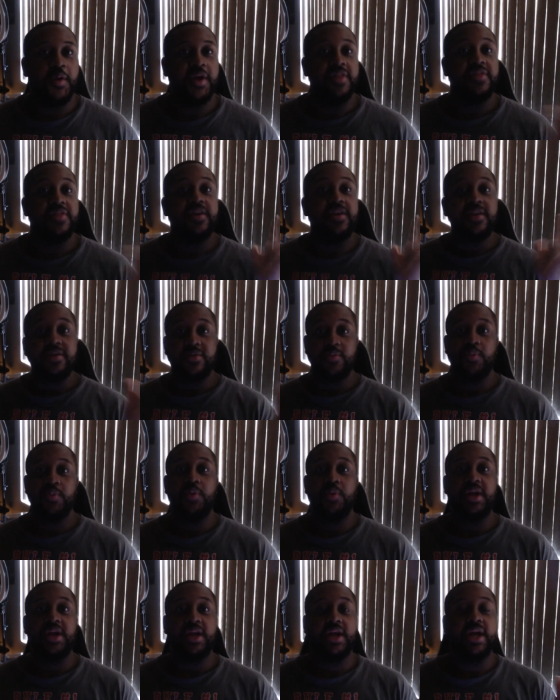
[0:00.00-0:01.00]
And this
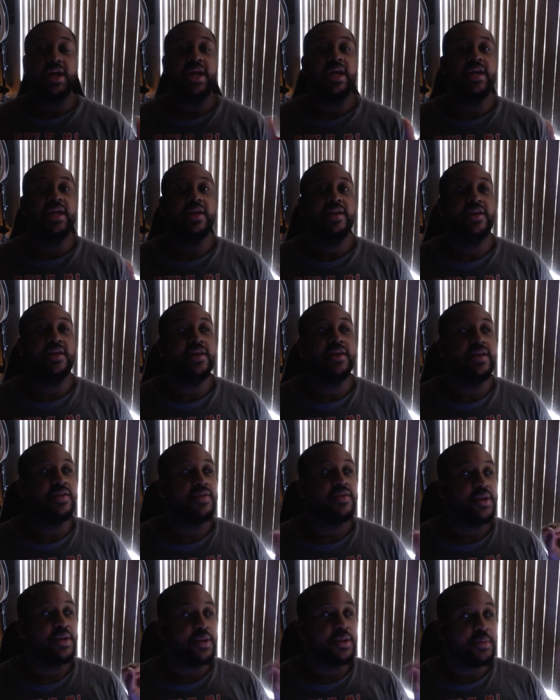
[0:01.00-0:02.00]
week it is
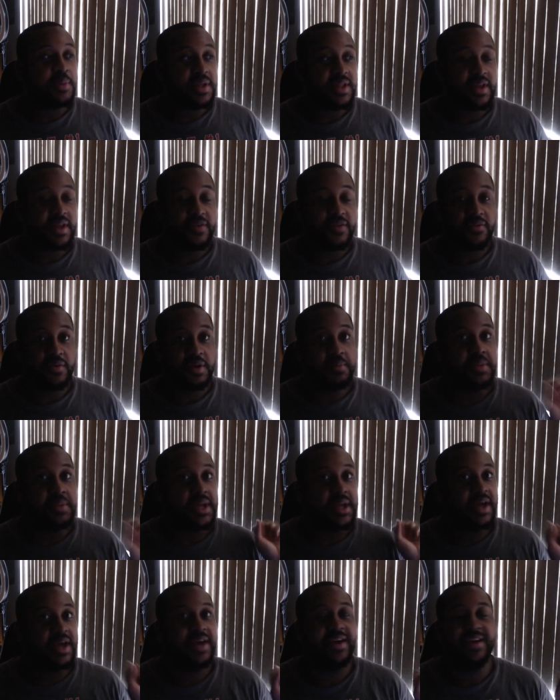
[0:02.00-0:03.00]
a little bit different
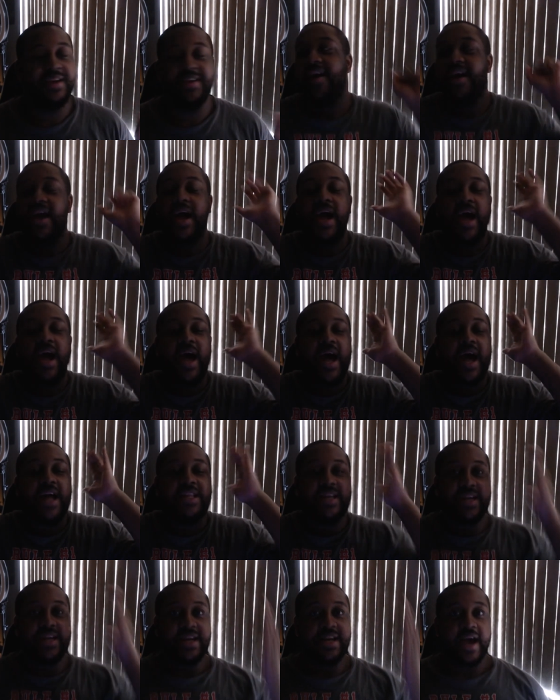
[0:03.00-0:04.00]
because I
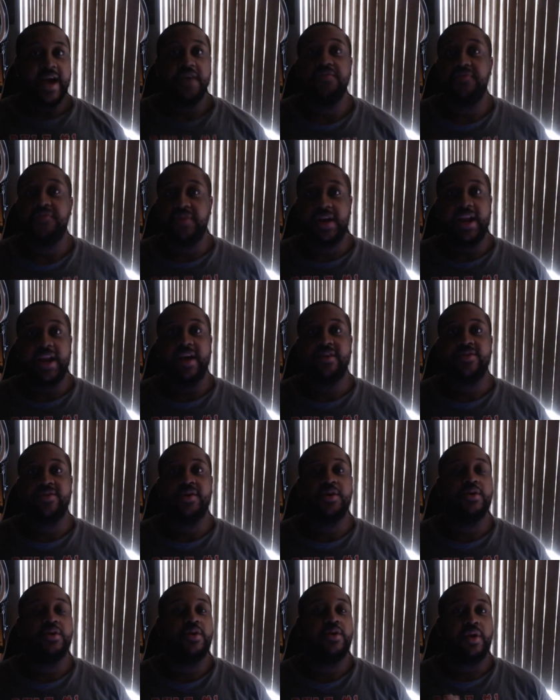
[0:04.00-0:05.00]
did not feel like
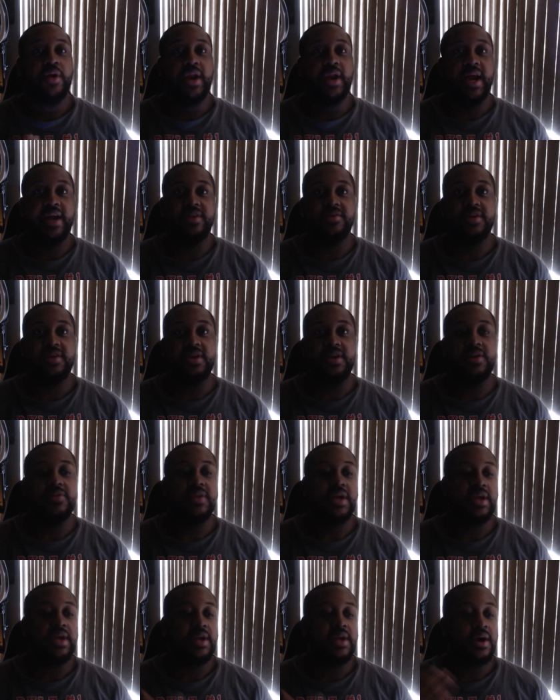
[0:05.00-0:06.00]
turning on lights or
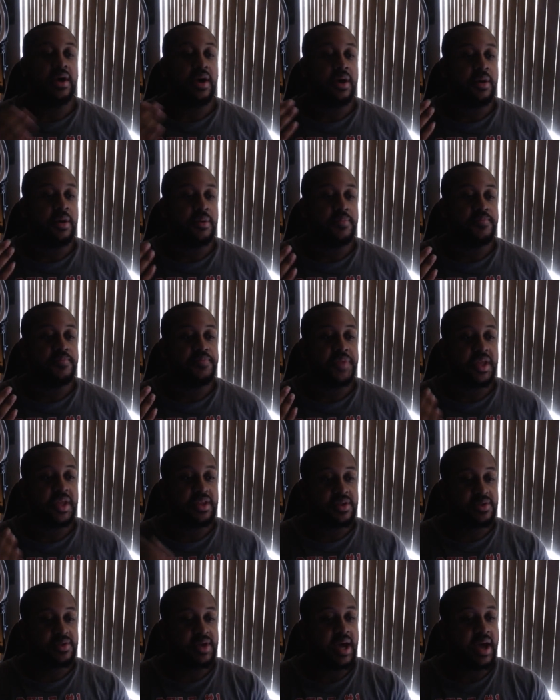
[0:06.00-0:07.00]
anything. I
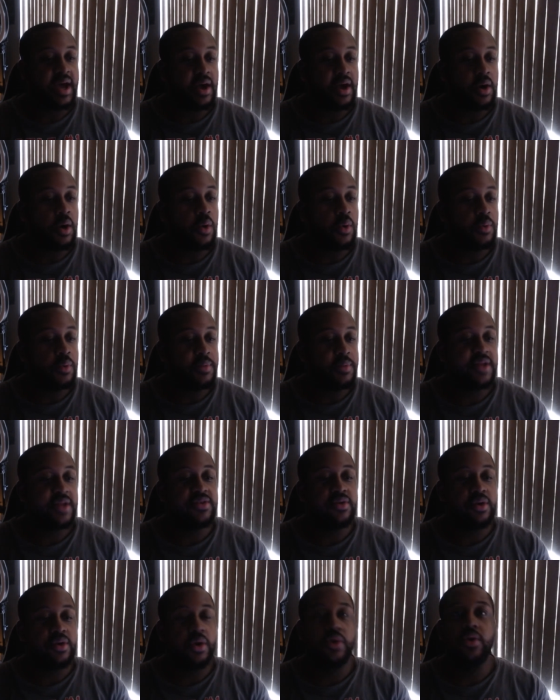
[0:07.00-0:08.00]
just got home not
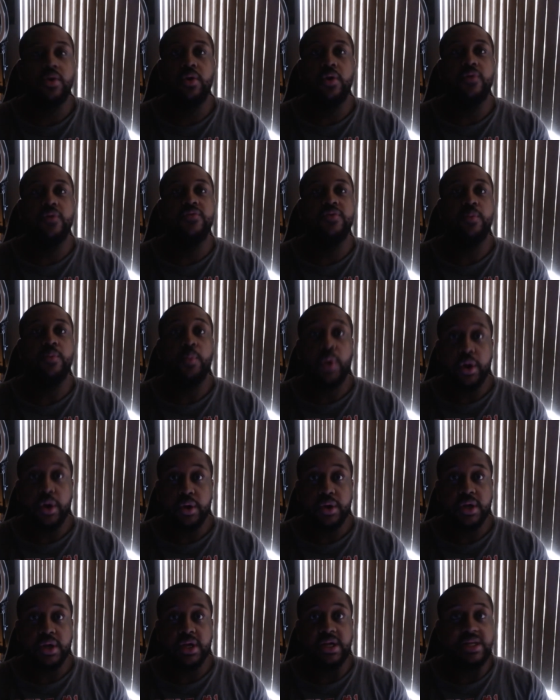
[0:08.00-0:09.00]
too long ago from
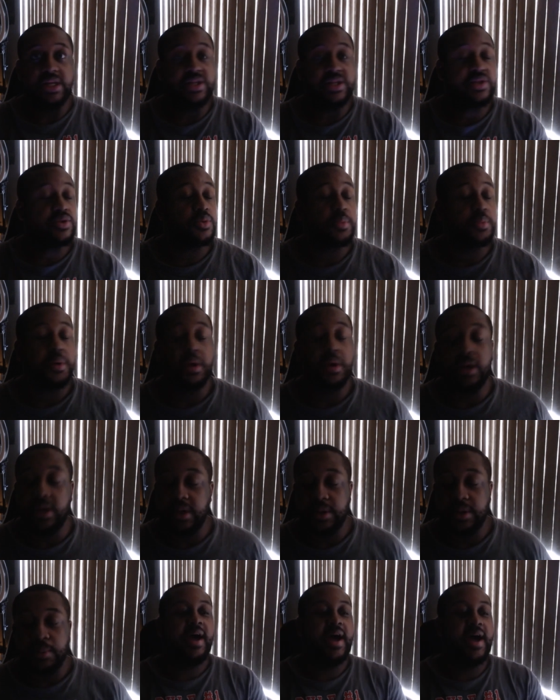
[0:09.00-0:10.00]
work. It's super early
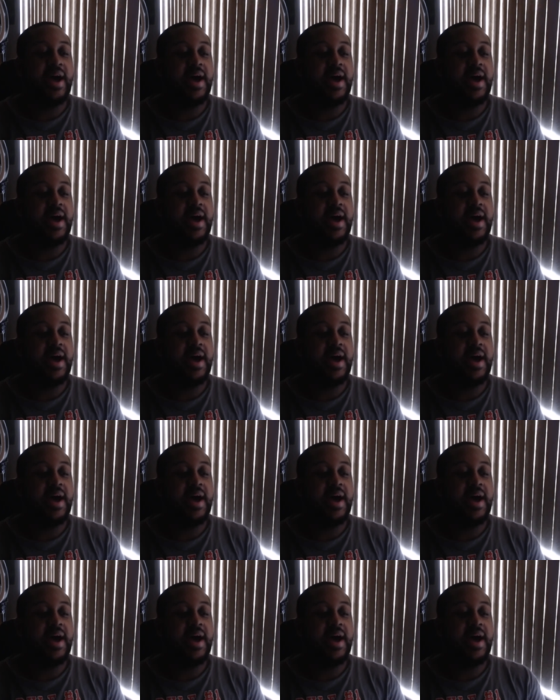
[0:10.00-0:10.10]
in the morning.